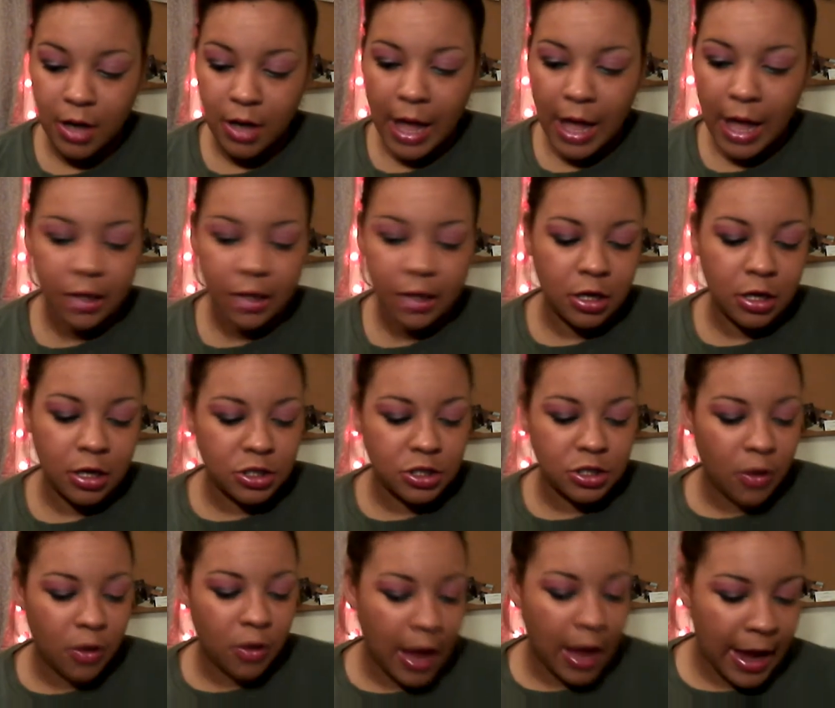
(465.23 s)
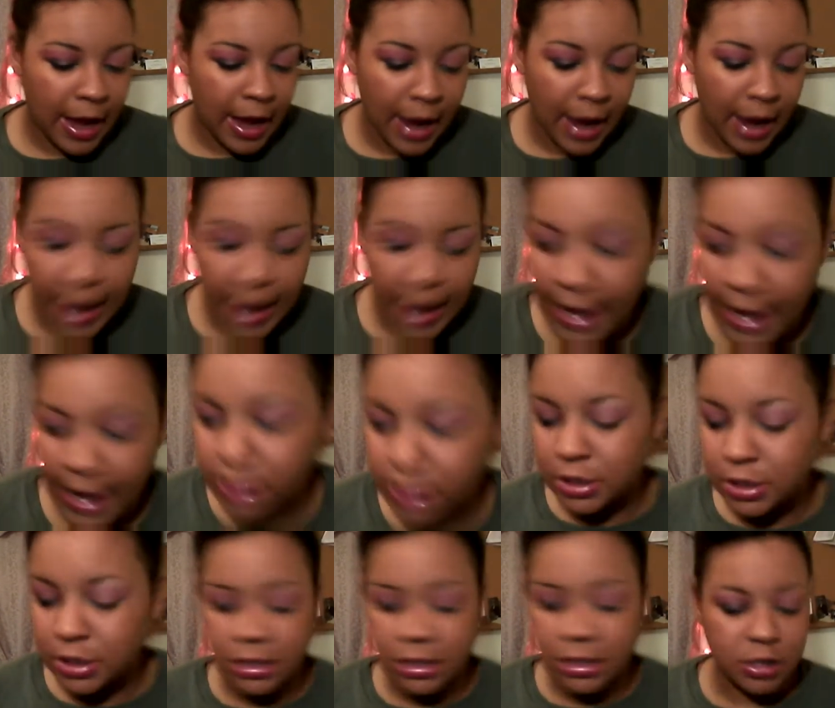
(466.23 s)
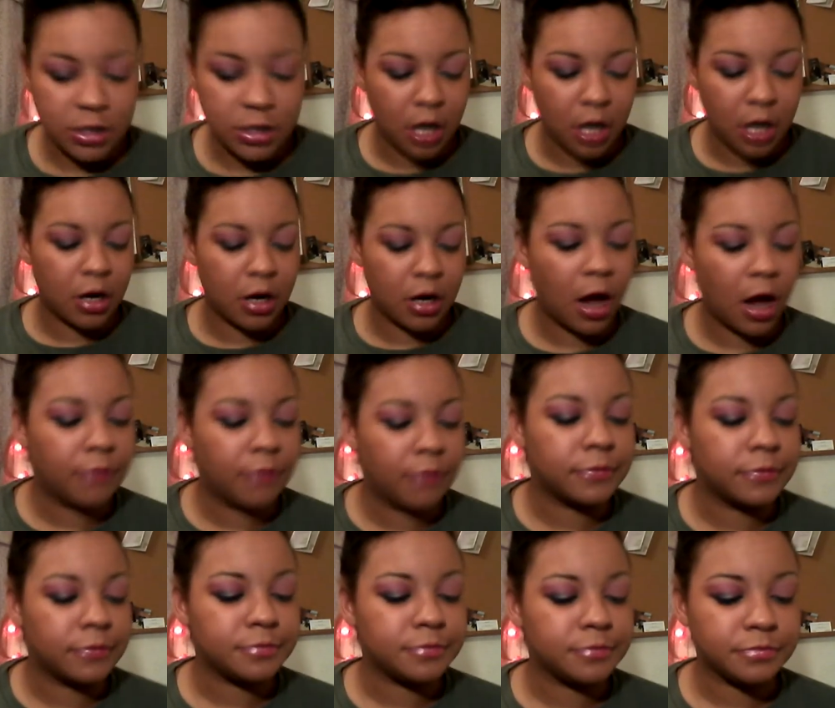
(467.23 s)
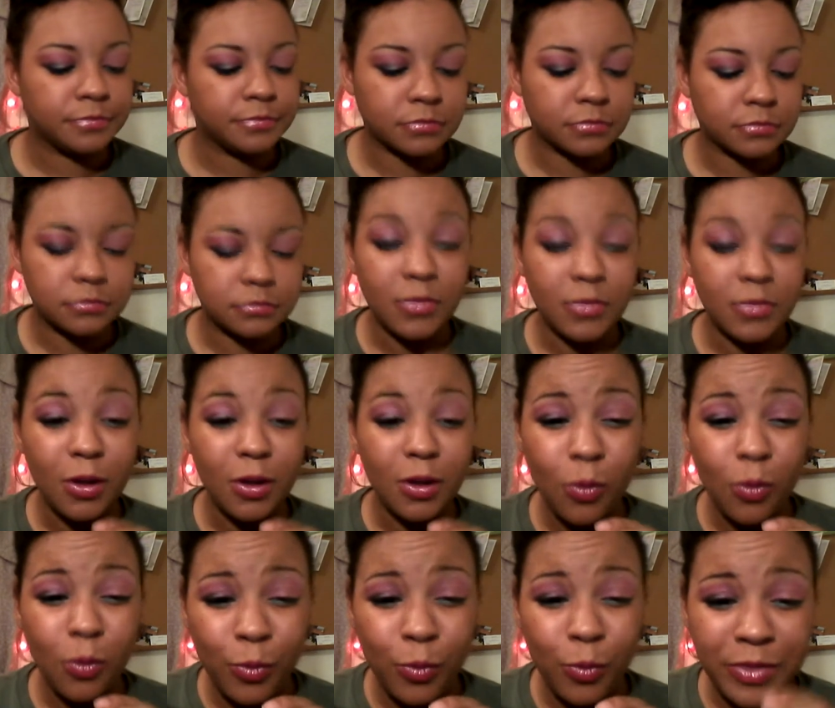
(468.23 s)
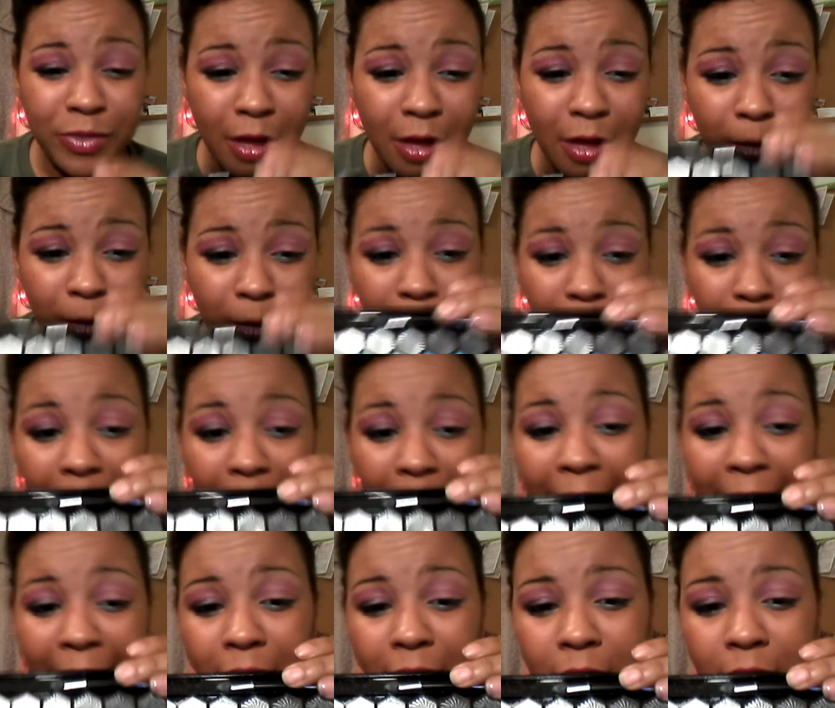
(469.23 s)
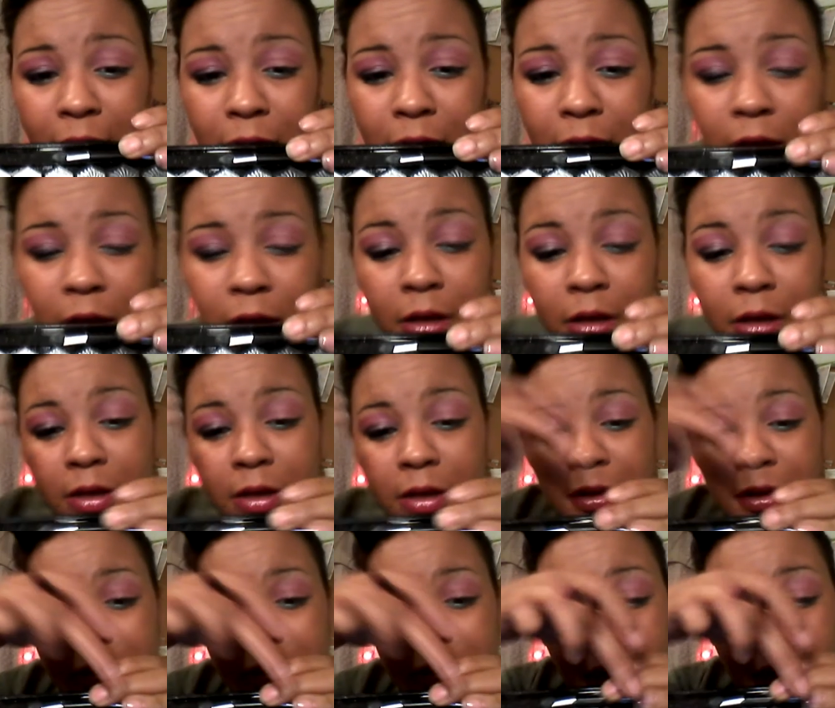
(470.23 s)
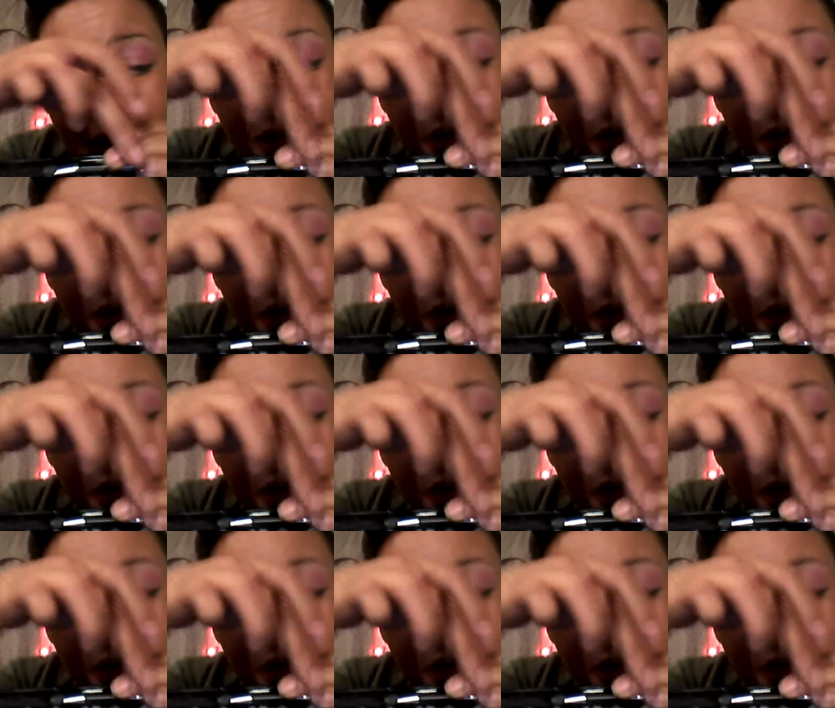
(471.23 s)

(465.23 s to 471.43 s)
I could. So I actually started off with a black down